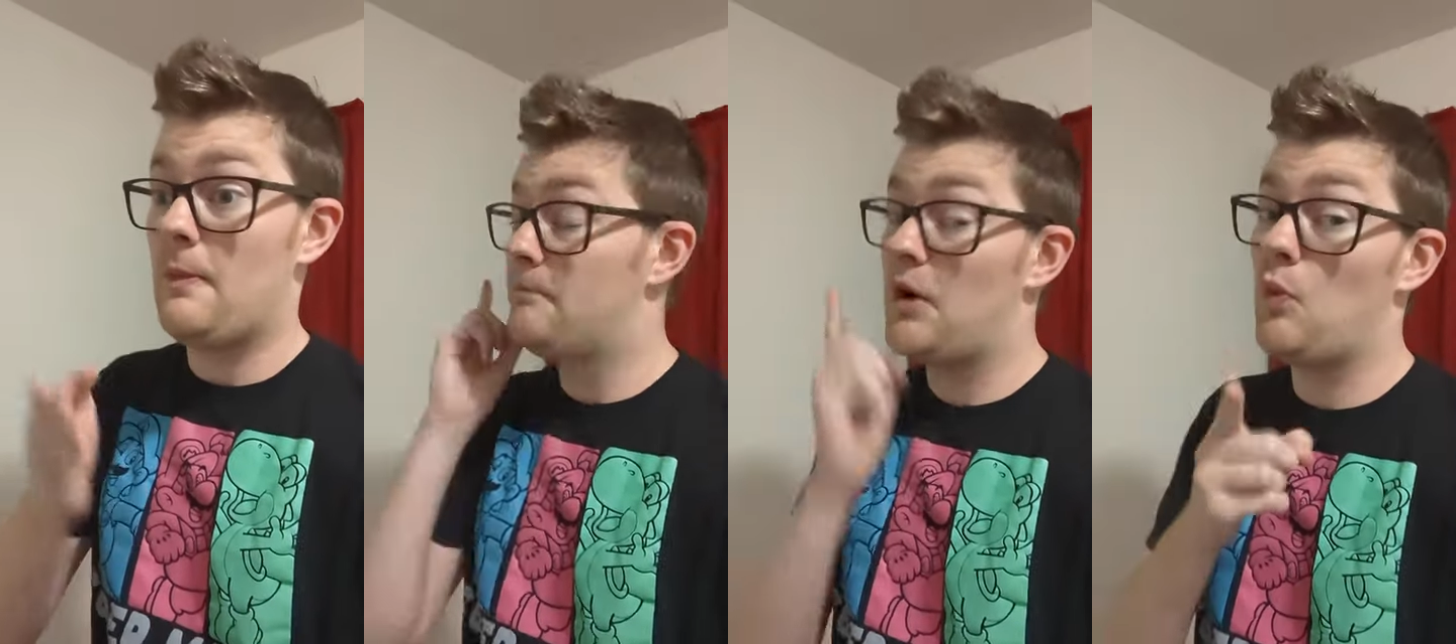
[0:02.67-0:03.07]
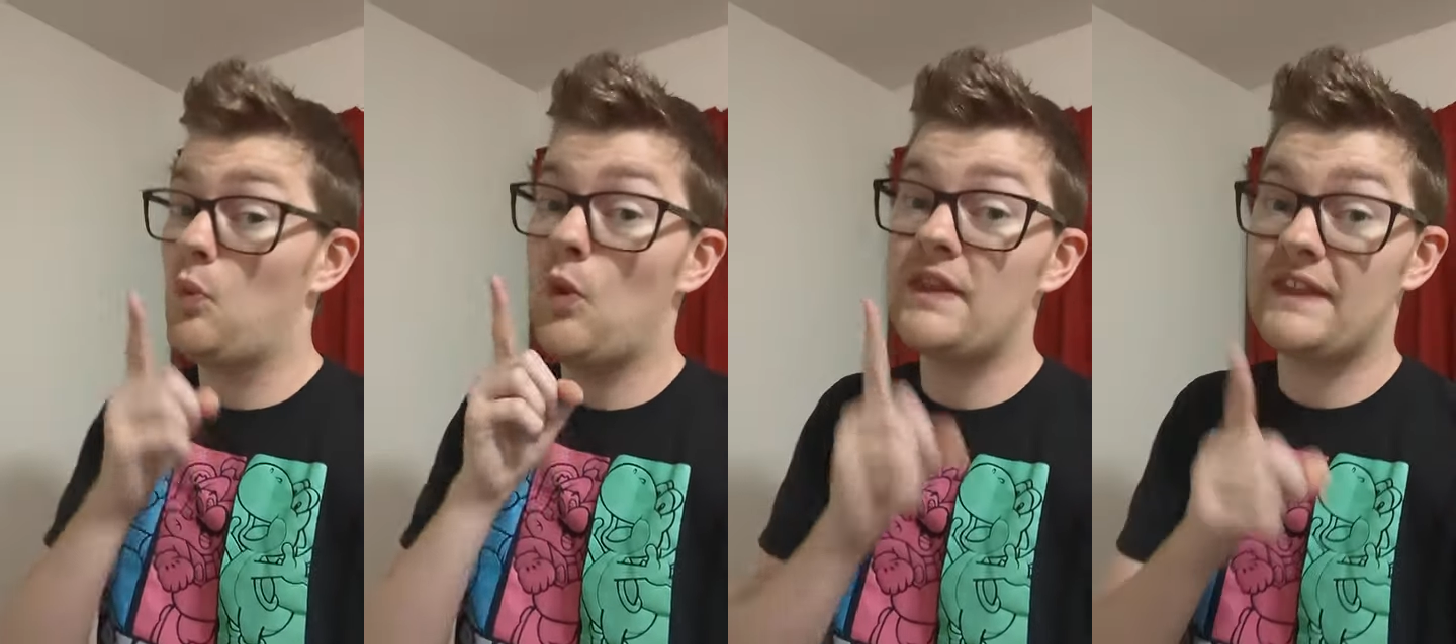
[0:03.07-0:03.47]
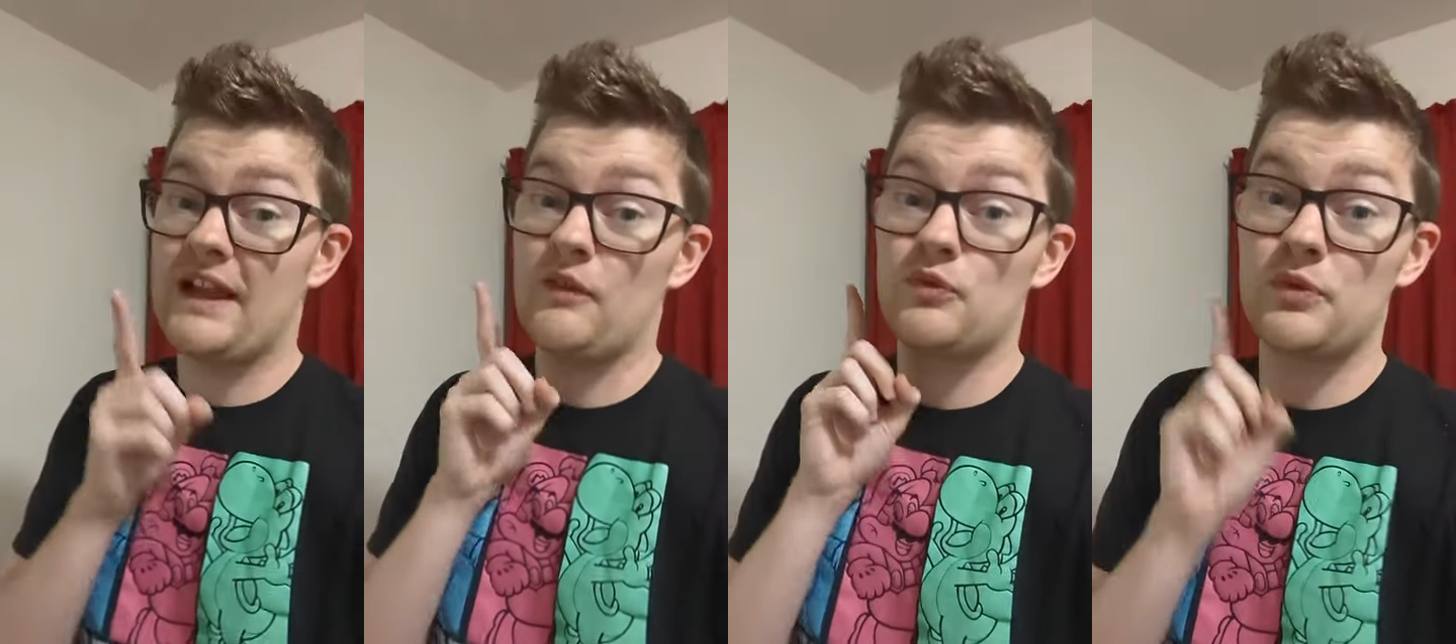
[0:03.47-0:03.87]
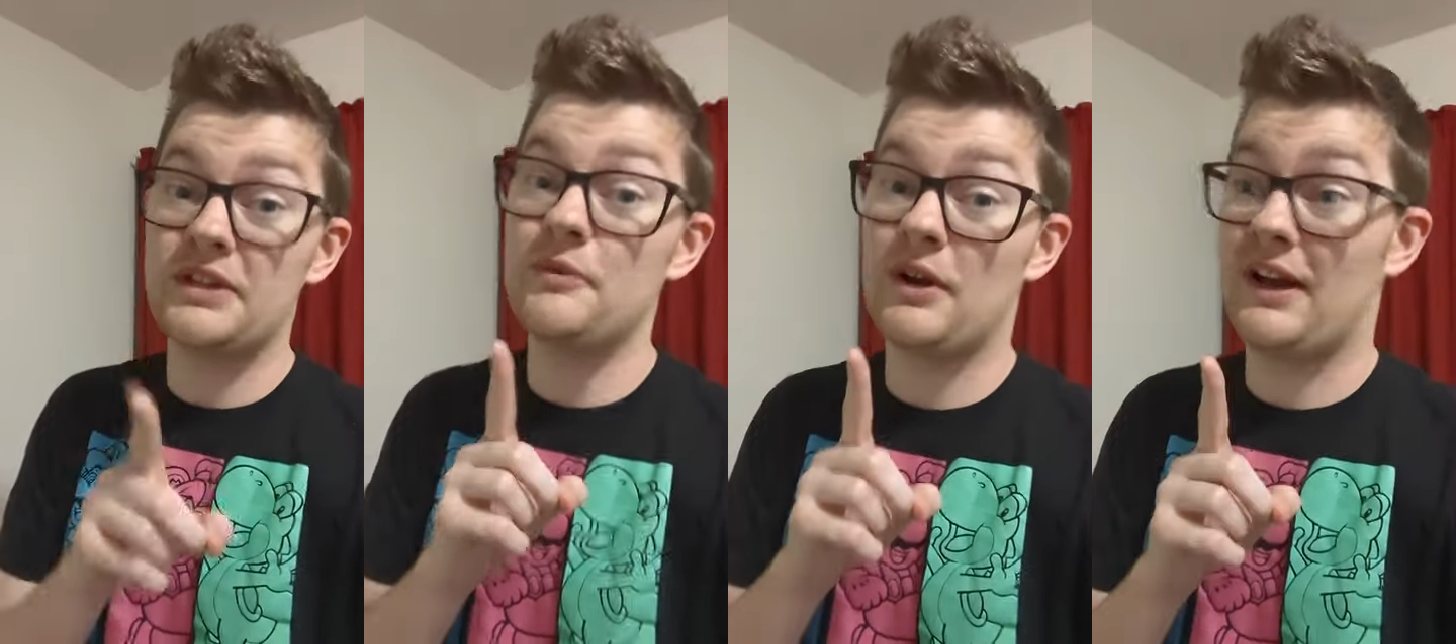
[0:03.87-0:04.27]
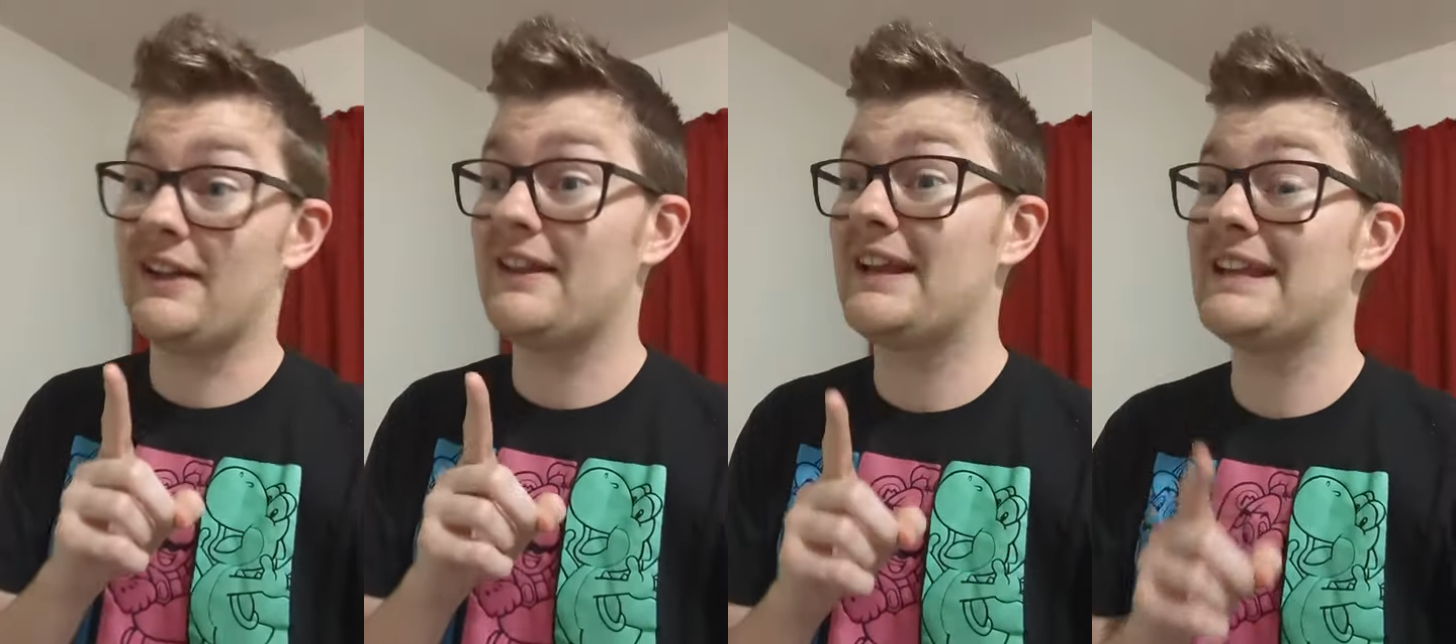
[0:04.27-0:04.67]
but one thing I really want to
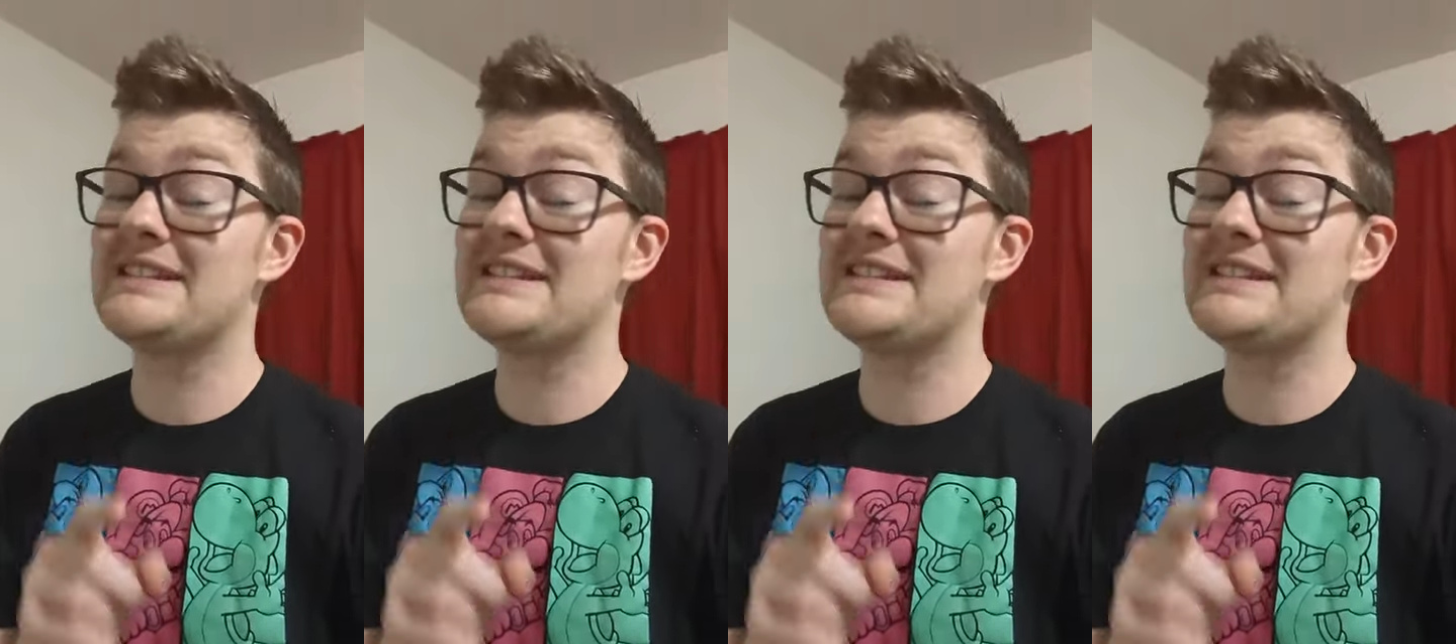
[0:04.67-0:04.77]
highlight